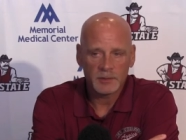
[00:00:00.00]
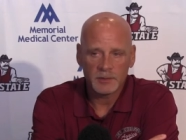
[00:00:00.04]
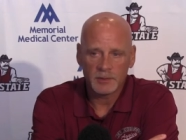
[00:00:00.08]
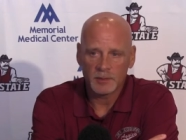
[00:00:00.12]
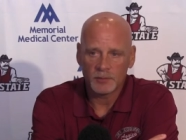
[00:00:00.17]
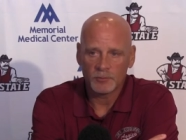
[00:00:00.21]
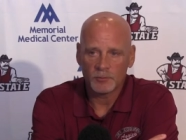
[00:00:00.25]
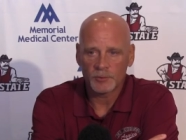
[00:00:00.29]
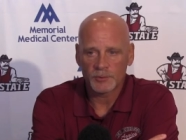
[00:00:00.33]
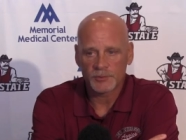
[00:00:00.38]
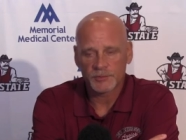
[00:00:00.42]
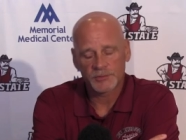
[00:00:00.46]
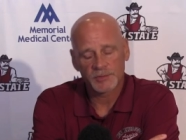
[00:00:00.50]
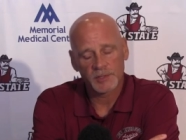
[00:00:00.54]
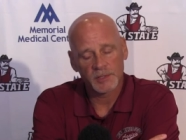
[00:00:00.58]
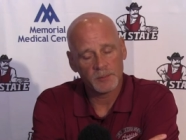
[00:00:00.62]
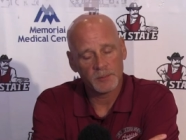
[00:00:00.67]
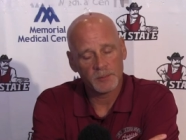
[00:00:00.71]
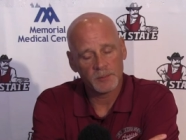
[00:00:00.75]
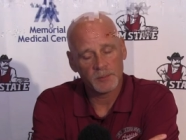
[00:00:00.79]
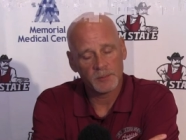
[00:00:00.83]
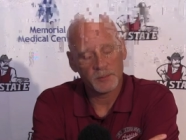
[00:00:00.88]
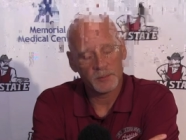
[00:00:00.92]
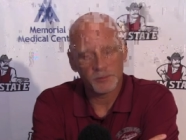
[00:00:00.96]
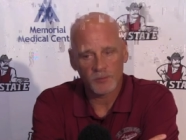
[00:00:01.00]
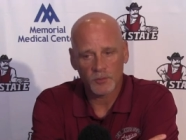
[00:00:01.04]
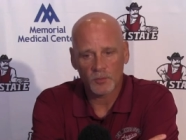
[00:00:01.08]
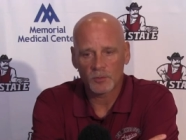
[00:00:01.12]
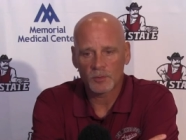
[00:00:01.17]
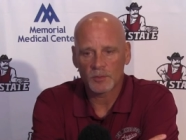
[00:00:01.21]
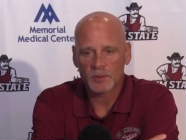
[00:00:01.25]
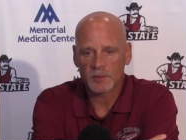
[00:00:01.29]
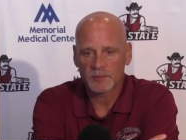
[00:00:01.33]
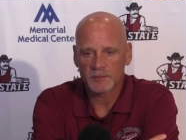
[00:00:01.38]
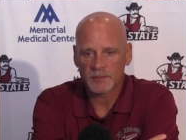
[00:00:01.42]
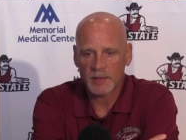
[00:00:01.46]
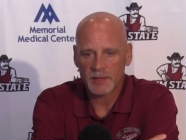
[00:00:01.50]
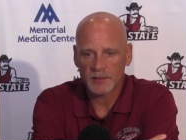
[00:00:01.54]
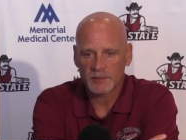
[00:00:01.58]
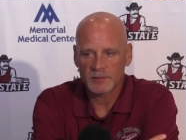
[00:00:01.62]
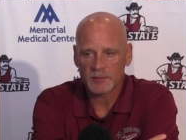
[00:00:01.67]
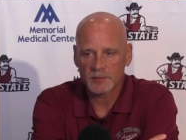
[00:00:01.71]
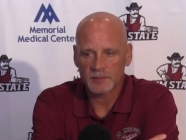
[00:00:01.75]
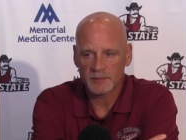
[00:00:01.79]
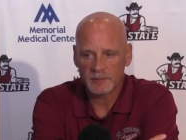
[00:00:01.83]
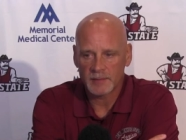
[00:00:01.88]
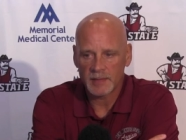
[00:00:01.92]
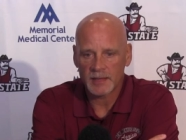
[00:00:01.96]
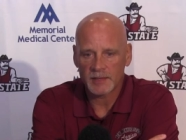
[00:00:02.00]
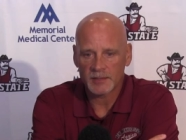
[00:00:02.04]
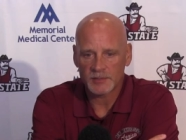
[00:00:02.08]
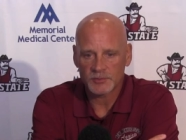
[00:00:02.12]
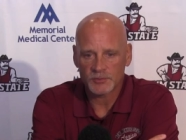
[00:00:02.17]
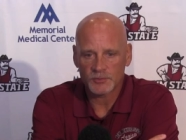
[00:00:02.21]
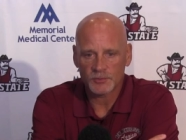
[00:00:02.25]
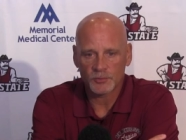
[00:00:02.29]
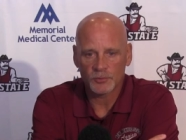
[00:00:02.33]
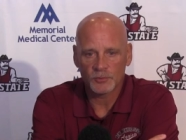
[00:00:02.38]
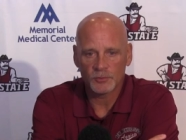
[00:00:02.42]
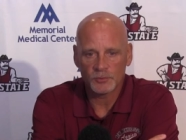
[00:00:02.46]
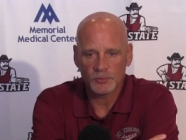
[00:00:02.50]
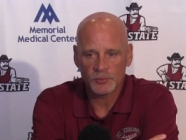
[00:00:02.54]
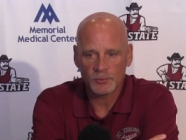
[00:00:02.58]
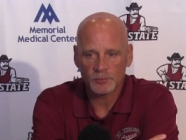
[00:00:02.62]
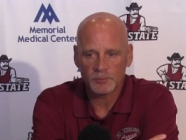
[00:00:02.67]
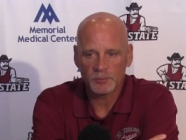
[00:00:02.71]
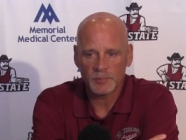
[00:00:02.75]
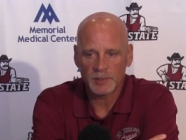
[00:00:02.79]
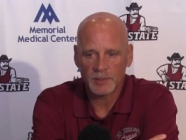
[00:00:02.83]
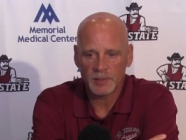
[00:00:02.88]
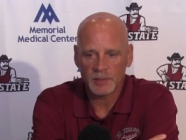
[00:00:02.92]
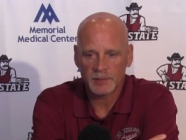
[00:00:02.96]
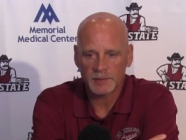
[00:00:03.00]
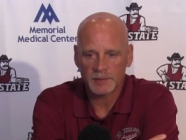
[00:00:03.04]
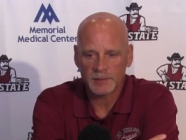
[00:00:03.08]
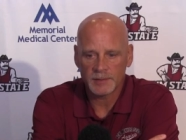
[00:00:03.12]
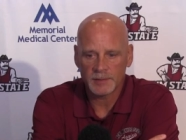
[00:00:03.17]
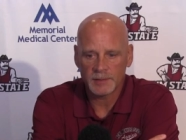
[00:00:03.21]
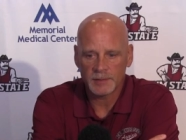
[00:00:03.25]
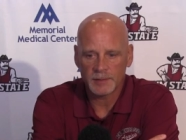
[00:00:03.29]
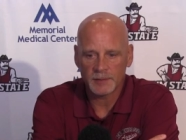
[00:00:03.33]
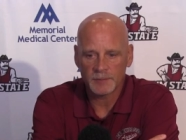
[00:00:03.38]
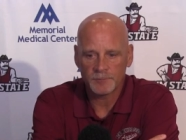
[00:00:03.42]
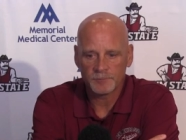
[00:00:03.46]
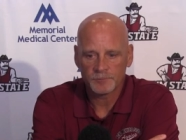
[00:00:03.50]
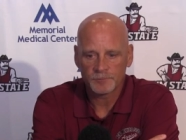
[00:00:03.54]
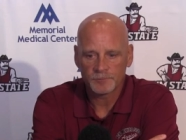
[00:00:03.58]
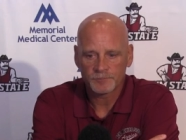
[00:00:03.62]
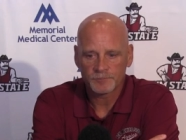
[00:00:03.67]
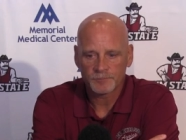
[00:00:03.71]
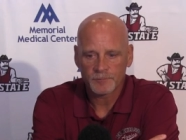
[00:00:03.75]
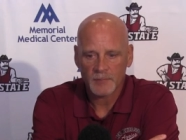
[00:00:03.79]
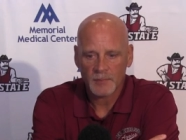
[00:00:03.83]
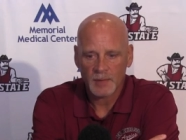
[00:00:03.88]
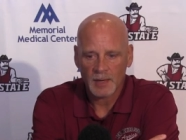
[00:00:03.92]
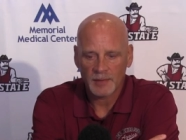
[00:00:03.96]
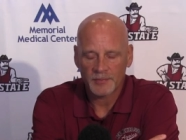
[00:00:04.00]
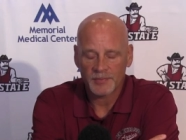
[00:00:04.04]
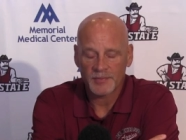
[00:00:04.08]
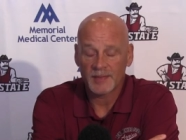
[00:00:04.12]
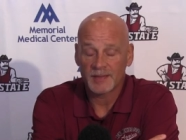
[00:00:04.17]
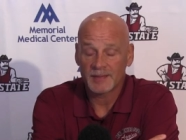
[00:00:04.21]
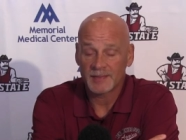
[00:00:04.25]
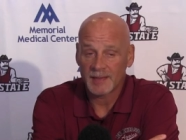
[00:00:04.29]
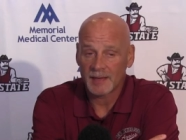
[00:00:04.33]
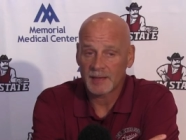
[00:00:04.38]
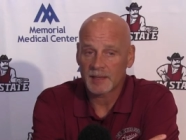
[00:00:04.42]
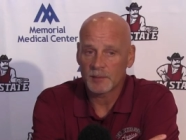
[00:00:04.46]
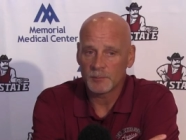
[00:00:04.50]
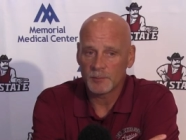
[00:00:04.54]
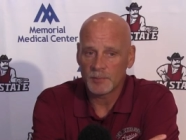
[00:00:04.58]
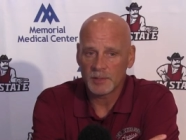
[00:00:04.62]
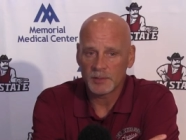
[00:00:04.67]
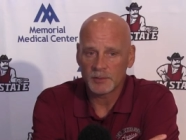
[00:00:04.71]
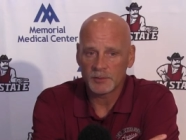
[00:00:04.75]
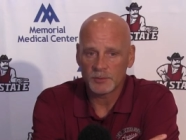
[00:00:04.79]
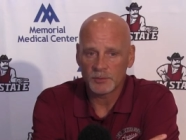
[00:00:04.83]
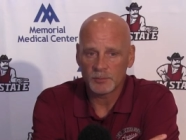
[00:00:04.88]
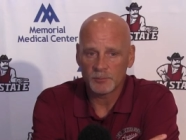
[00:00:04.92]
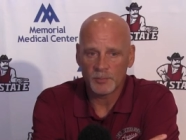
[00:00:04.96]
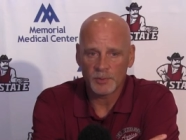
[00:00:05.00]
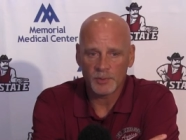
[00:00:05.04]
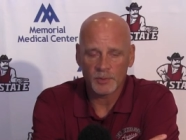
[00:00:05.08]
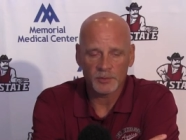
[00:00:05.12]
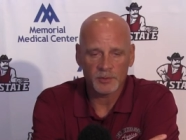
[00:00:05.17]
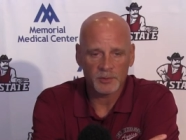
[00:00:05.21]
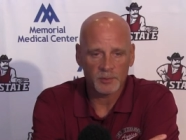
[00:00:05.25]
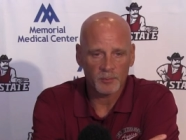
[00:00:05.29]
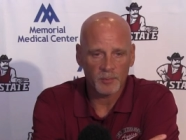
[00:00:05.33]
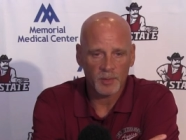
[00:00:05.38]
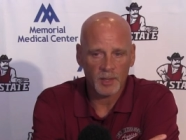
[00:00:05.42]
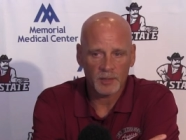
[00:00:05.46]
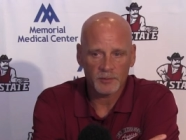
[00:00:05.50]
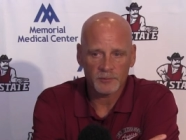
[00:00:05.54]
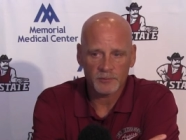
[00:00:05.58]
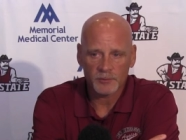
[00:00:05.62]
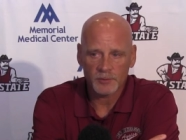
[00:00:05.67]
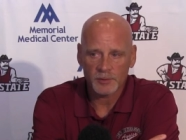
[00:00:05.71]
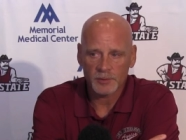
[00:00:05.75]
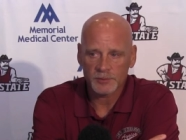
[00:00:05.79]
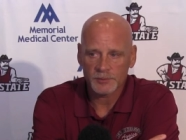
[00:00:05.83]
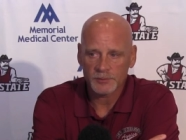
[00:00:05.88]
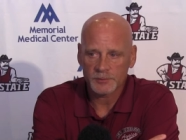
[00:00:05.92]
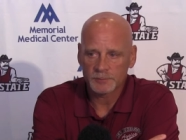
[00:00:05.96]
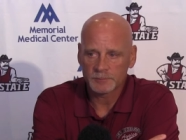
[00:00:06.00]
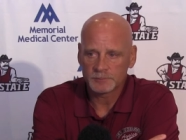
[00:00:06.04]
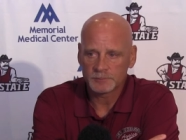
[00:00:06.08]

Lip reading: You know, we'll see moving forward if that is true, but I think that can be a good building block for us.